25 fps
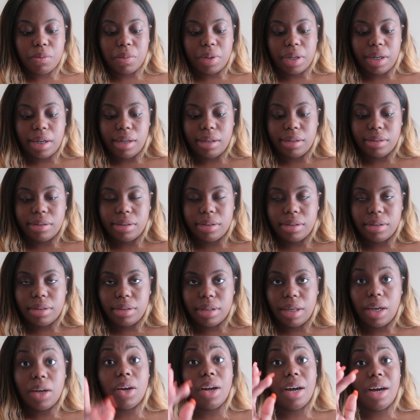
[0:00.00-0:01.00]
what else
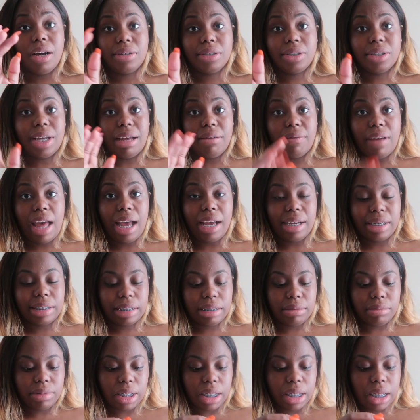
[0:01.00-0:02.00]
and i also have
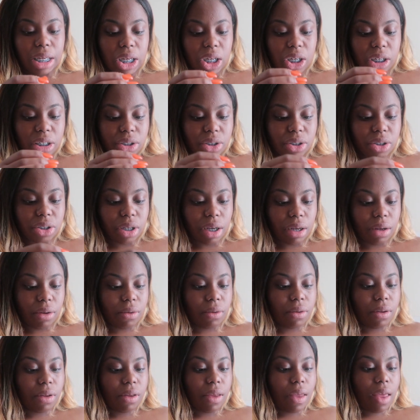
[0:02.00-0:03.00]
acne,
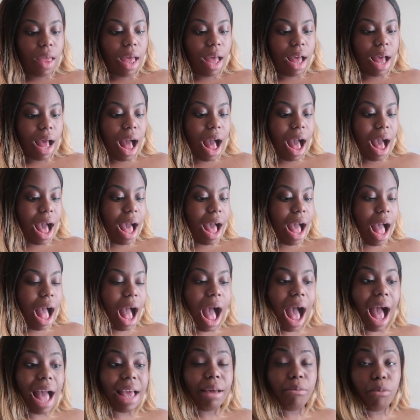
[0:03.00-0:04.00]
so
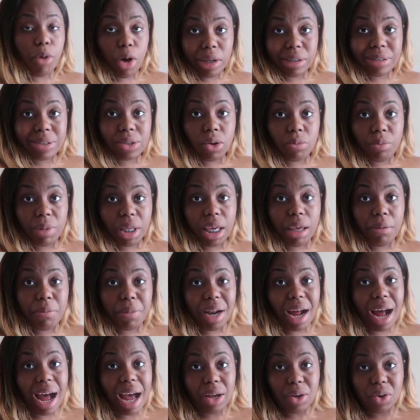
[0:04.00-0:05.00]
i am also going to be
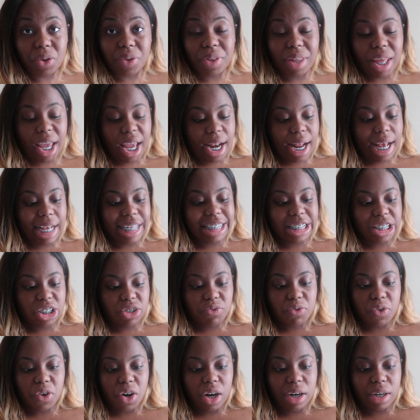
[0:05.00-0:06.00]
keeping an eye on that as
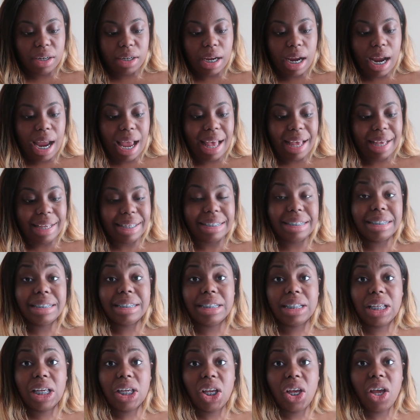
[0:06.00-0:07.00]
far as
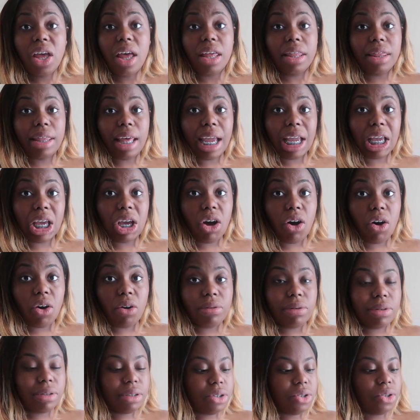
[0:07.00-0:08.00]
that
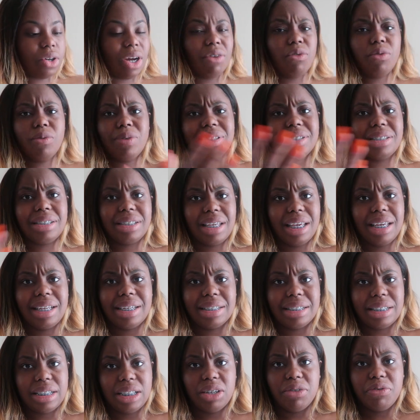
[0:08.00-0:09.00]
goes you know everyone's skin
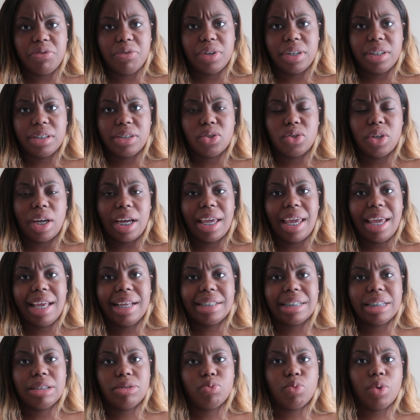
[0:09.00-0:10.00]
is different so i
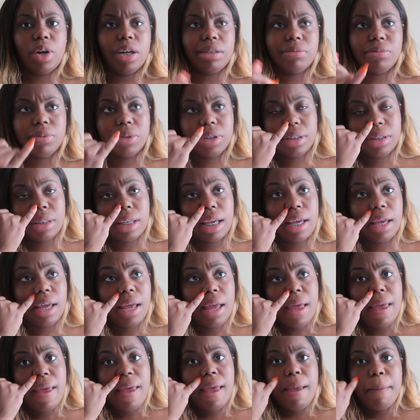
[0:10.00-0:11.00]
can't 100 say
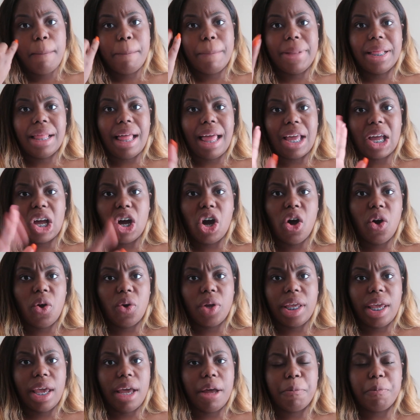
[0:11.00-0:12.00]
be like oh
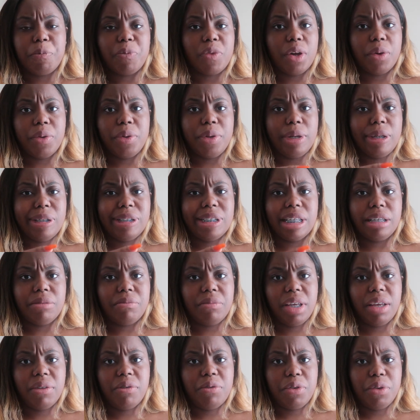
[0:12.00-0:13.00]
yeah don't use
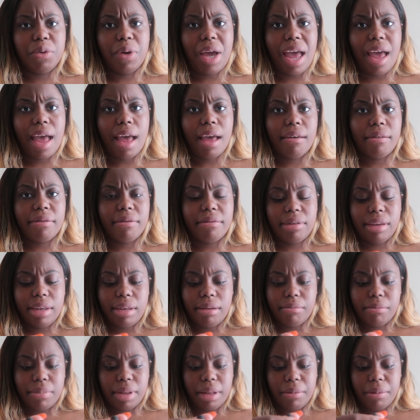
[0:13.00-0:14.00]
it if you have
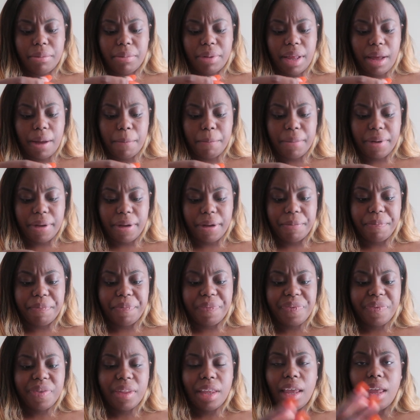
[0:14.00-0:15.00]
blah blah blah
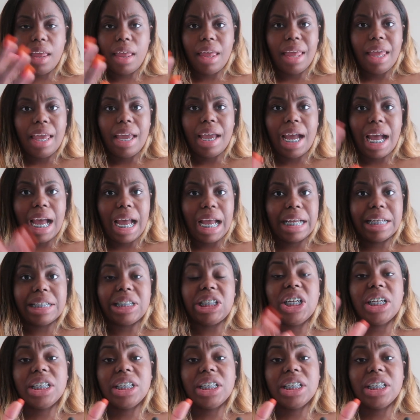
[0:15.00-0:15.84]
but